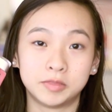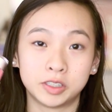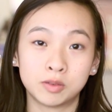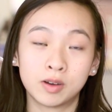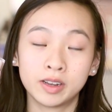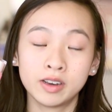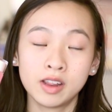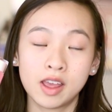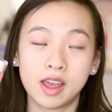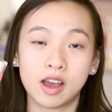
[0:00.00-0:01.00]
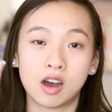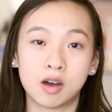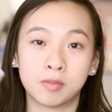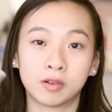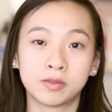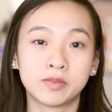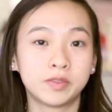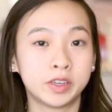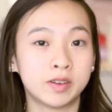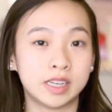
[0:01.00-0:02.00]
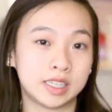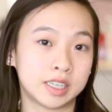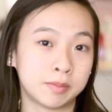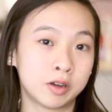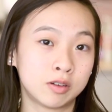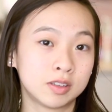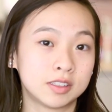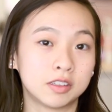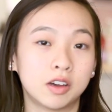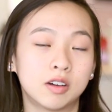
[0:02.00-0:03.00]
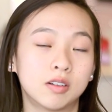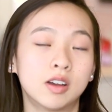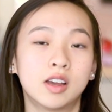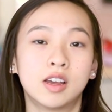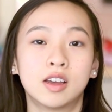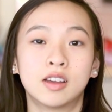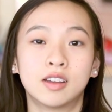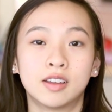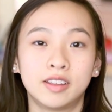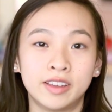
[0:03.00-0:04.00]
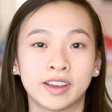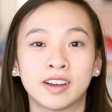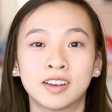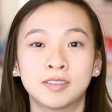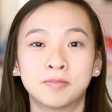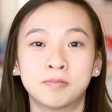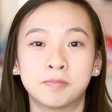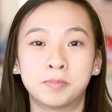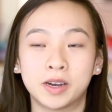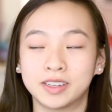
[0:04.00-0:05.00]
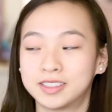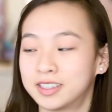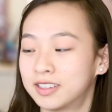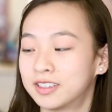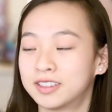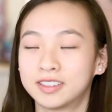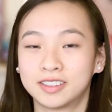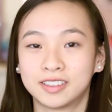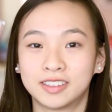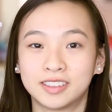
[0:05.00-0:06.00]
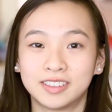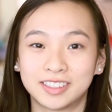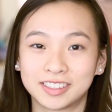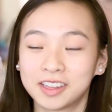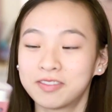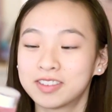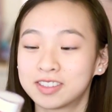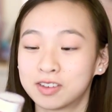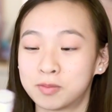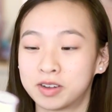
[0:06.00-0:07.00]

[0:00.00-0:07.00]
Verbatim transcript: do one, um, a review and demo, so yeah, but just love this so